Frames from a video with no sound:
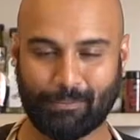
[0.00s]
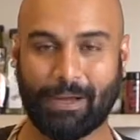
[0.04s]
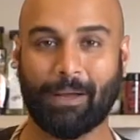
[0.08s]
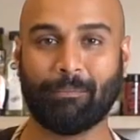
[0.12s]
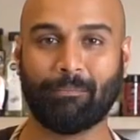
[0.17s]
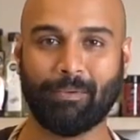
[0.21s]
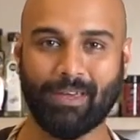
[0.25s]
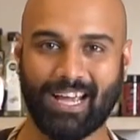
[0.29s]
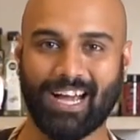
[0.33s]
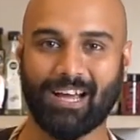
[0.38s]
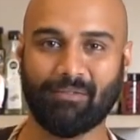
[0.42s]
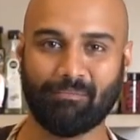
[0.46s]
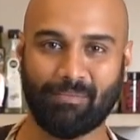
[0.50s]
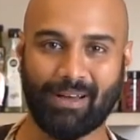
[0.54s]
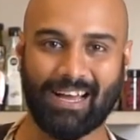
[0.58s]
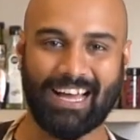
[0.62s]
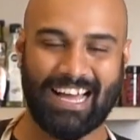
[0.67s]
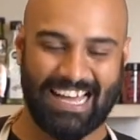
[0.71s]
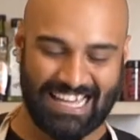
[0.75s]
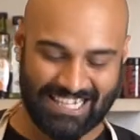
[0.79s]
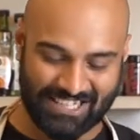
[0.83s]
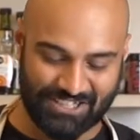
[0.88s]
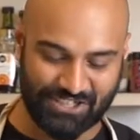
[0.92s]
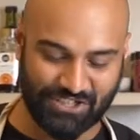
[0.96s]
My pecan pie
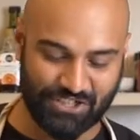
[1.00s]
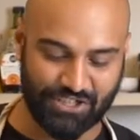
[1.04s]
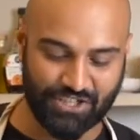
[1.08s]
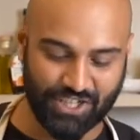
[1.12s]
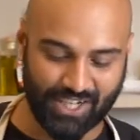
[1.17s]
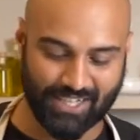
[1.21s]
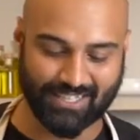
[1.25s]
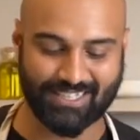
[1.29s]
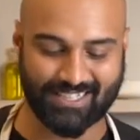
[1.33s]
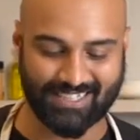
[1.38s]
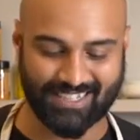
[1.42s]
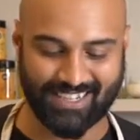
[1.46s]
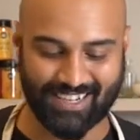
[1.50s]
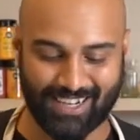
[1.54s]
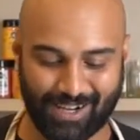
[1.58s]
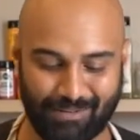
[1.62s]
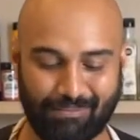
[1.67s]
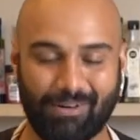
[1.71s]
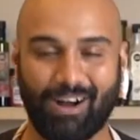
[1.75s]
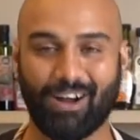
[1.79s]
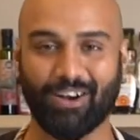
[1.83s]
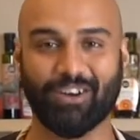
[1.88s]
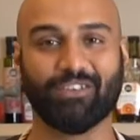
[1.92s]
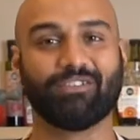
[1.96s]
has just
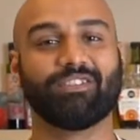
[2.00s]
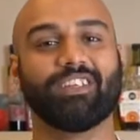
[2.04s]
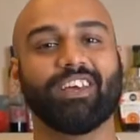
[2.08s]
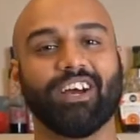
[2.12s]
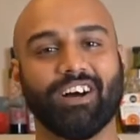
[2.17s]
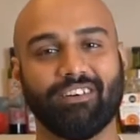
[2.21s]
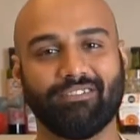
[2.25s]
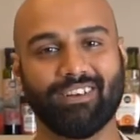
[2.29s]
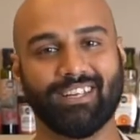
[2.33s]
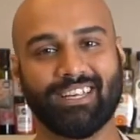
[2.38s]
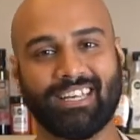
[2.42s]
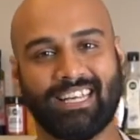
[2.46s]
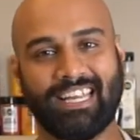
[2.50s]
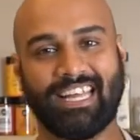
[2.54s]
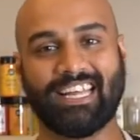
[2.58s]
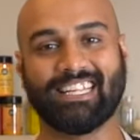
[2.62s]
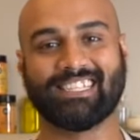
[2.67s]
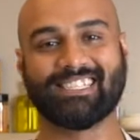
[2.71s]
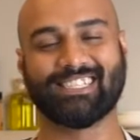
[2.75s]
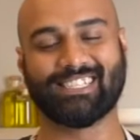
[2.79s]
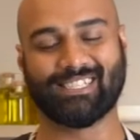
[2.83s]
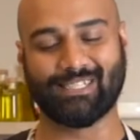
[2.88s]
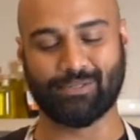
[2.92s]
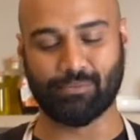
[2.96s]
come out of the oven.
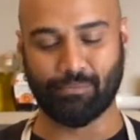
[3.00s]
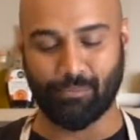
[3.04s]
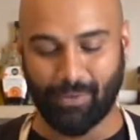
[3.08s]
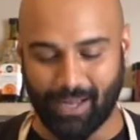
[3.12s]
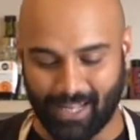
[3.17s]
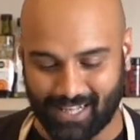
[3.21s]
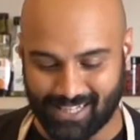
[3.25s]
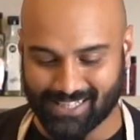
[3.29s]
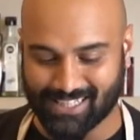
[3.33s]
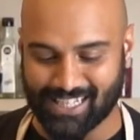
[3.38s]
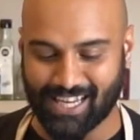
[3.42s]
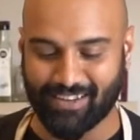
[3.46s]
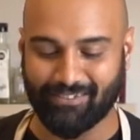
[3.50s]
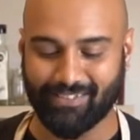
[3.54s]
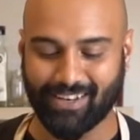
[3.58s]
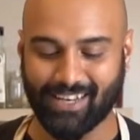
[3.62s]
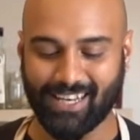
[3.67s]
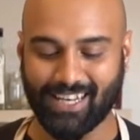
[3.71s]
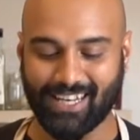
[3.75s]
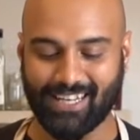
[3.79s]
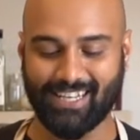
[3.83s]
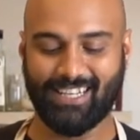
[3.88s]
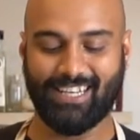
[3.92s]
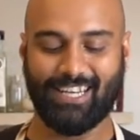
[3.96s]
It smells
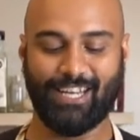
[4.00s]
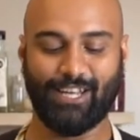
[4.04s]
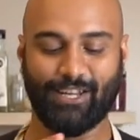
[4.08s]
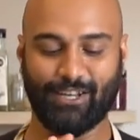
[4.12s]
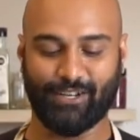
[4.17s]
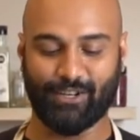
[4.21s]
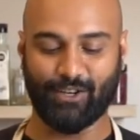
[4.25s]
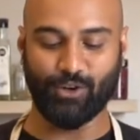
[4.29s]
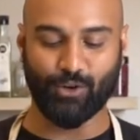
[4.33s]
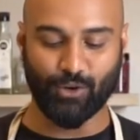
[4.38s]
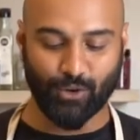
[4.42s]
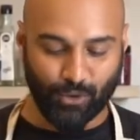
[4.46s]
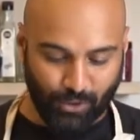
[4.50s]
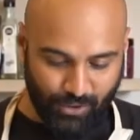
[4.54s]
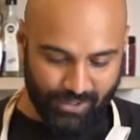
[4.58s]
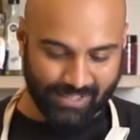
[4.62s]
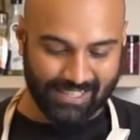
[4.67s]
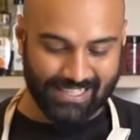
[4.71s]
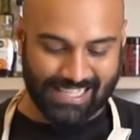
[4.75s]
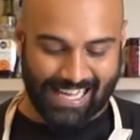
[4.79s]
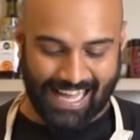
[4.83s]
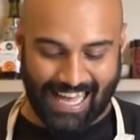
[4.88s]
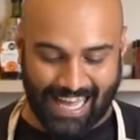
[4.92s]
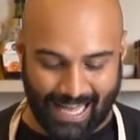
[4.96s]
heavenly, it
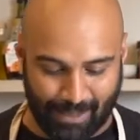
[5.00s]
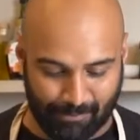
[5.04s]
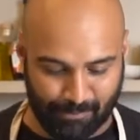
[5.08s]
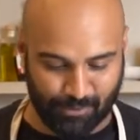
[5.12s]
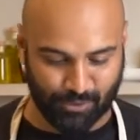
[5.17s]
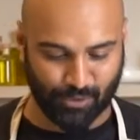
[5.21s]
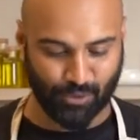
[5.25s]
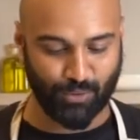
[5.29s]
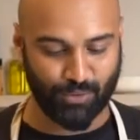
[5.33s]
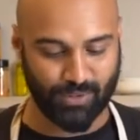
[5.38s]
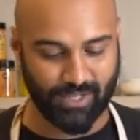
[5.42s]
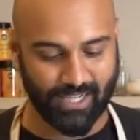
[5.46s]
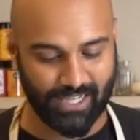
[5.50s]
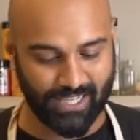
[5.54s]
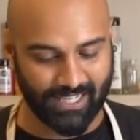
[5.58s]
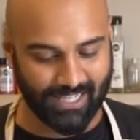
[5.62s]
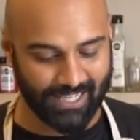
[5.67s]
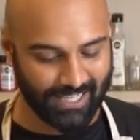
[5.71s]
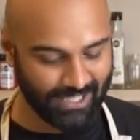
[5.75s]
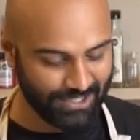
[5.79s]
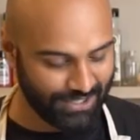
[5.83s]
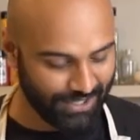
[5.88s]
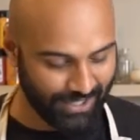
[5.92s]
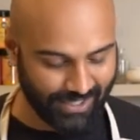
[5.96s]
looks absolutely
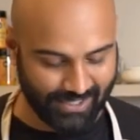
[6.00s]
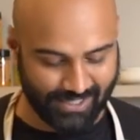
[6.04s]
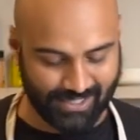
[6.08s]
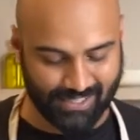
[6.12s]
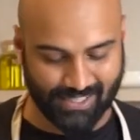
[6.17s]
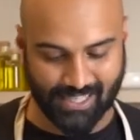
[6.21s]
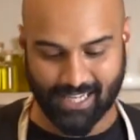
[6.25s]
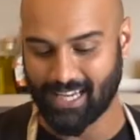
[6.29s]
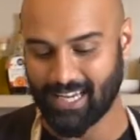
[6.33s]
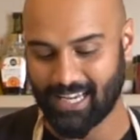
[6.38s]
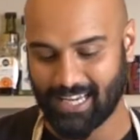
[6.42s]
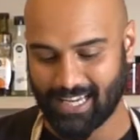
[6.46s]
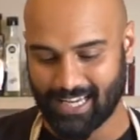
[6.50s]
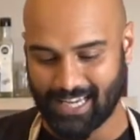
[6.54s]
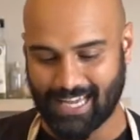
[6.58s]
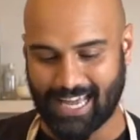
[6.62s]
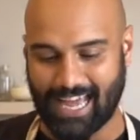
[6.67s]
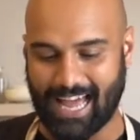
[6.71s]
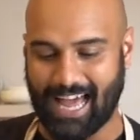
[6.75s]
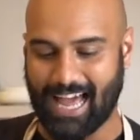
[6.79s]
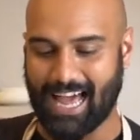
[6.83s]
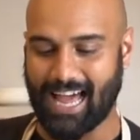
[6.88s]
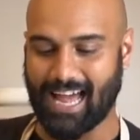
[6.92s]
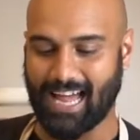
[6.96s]
delicious.
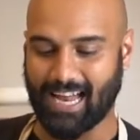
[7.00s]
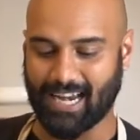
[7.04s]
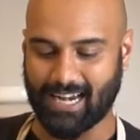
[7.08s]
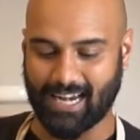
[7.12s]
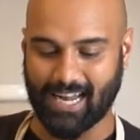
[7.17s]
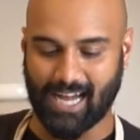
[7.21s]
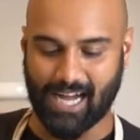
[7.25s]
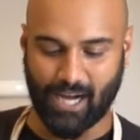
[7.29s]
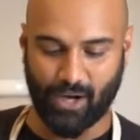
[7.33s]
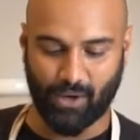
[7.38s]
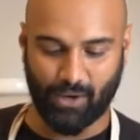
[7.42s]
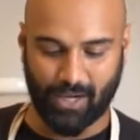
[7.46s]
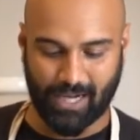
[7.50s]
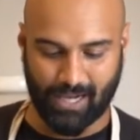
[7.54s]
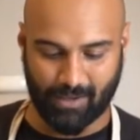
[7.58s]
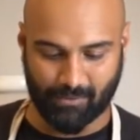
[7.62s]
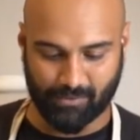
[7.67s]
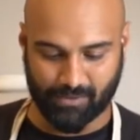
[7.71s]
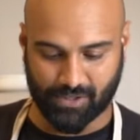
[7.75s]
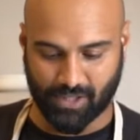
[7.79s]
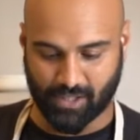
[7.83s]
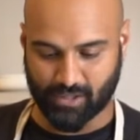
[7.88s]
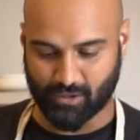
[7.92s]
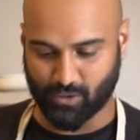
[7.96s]
And now
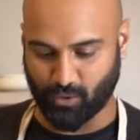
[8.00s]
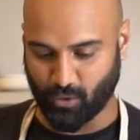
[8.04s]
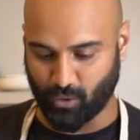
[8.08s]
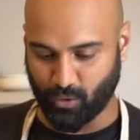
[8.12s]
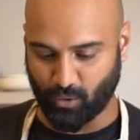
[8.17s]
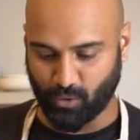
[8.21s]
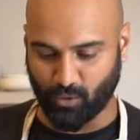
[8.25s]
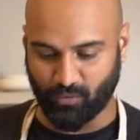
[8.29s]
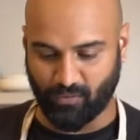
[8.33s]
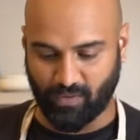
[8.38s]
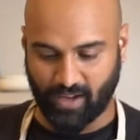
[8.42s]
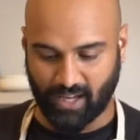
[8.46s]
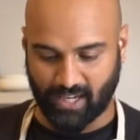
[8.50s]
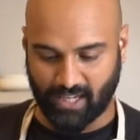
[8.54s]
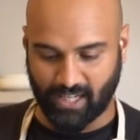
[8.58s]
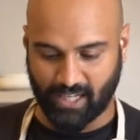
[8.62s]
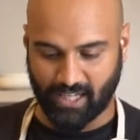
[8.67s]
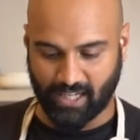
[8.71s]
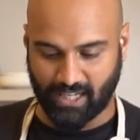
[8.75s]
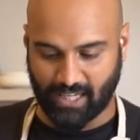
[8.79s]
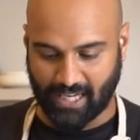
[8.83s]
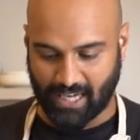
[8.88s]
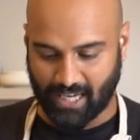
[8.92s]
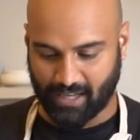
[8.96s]
I'm just going to
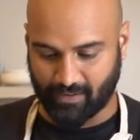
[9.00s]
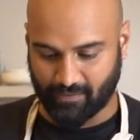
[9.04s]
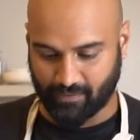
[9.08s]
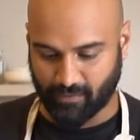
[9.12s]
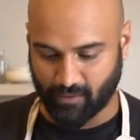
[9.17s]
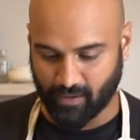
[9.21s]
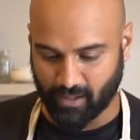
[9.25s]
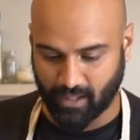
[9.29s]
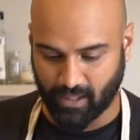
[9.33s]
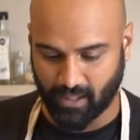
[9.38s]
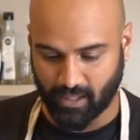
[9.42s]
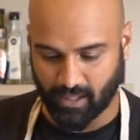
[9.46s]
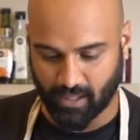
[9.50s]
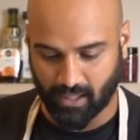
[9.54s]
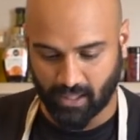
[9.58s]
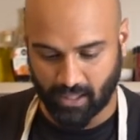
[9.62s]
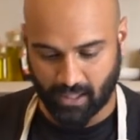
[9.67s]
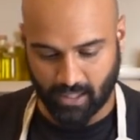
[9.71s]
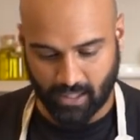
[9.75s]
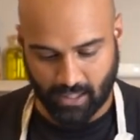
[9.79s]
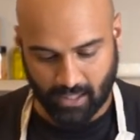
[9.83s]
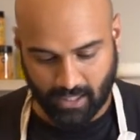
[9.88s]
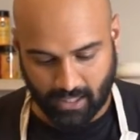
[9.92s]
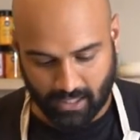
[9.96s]
very carefully
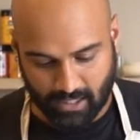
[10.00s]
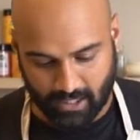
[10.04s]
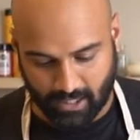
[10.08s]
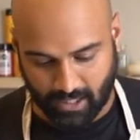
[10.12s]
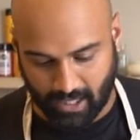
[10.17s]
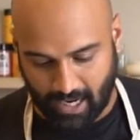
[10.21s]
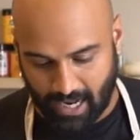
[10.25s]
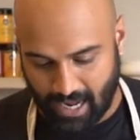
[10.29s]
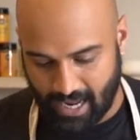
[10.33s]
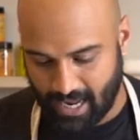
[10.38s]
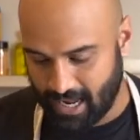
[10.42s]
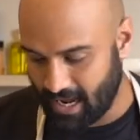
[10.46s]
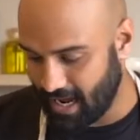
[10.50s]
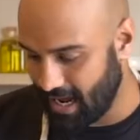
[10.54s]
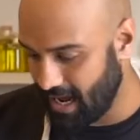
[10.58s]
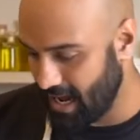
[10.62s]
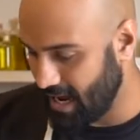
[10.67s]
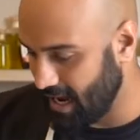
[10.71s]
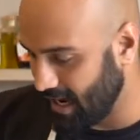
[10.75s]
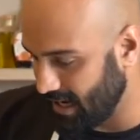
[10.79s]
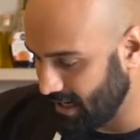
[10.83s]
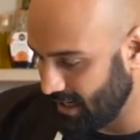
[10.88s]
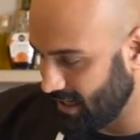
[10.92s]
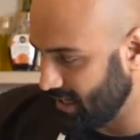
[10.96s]
try
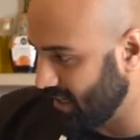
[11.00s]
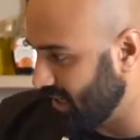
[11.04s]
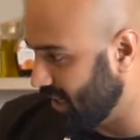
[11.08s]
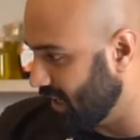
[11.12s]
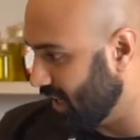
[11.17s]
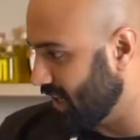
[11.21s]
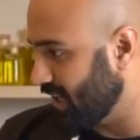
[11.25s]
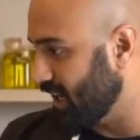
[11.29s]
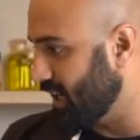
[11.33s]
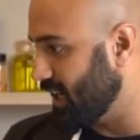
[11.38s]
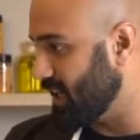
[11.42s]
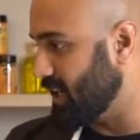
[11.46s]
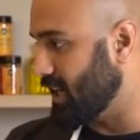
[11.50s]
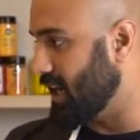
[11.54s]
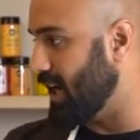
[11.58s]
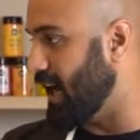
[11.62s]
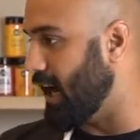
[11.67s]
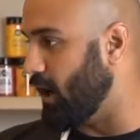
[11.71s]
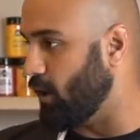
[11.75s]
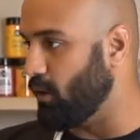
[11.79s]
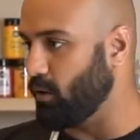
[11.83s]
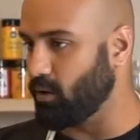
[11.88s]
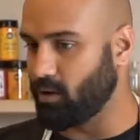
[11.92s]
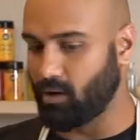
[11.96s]
and take it
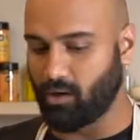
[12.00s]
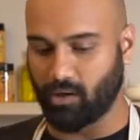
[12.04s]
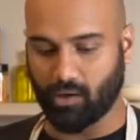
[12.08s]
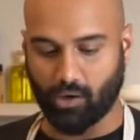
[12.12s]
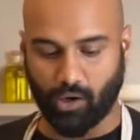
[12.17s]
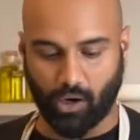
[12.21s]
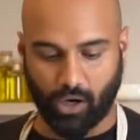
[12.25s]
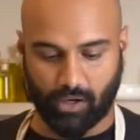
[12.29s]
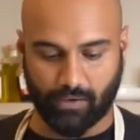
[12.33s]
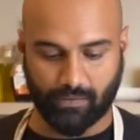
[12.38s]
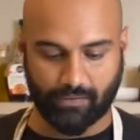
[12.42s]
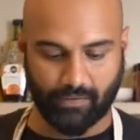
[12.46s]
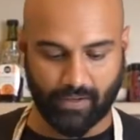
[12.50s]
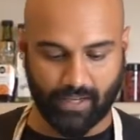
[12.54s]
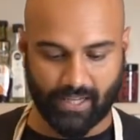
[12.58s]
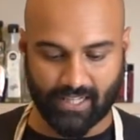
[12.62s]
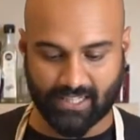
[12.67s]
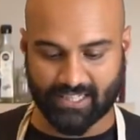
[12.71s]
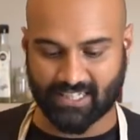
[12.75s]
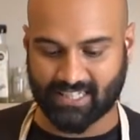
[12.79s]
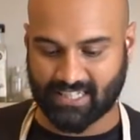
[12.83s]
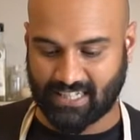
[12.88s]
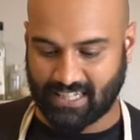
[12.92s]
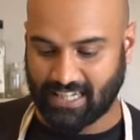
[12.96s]
out of
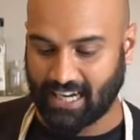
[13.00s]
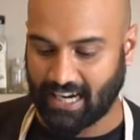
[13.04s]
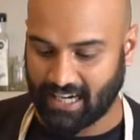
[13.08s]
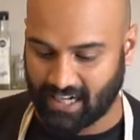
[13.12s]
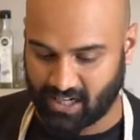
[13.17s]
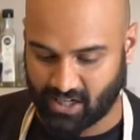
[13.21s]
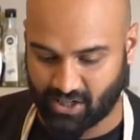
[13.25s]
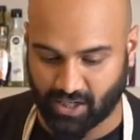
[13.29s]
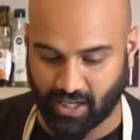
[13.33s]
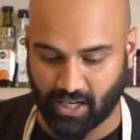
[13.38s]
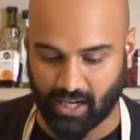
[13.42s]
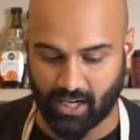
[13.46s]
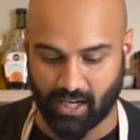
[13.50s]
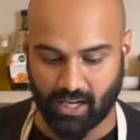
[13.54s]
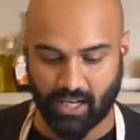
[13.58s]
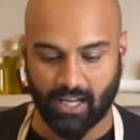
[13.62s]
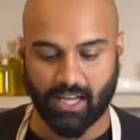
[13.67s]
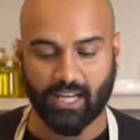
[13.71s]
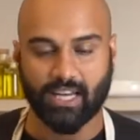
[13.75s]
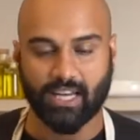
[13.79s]
its tart shell